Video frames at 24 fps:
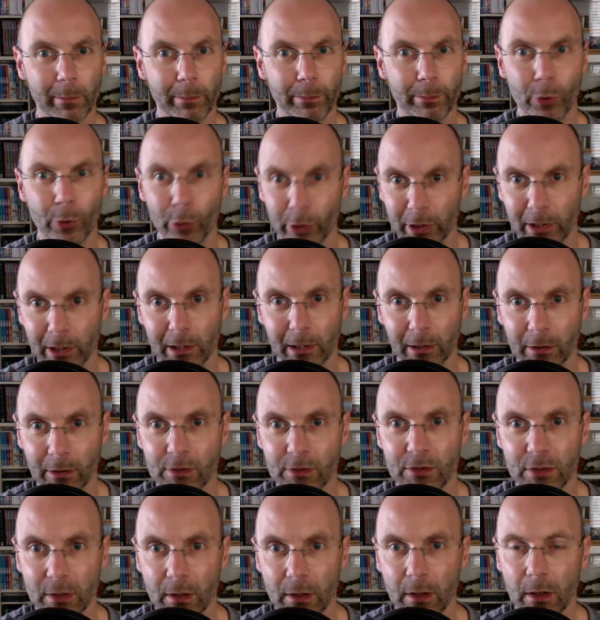
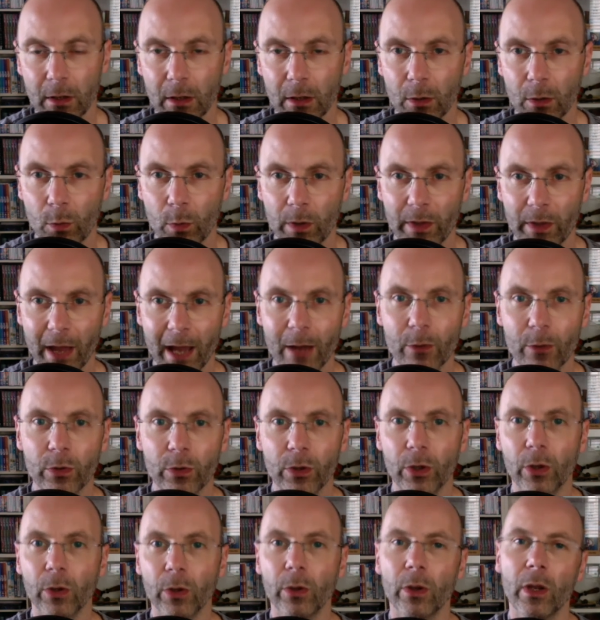pointless without
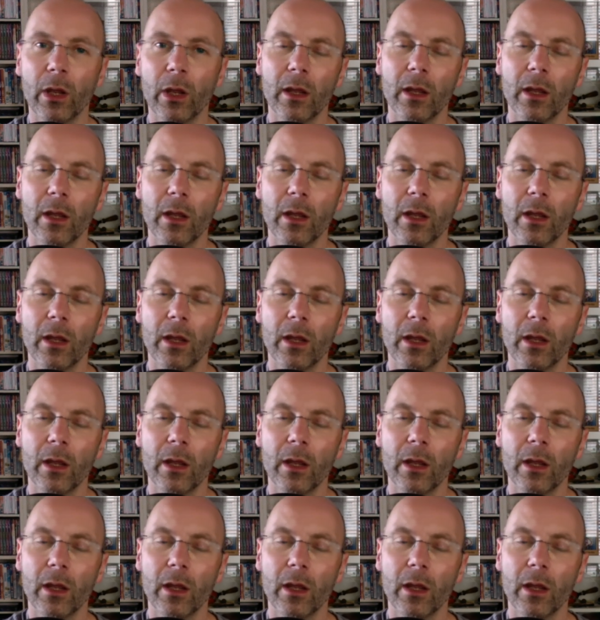you,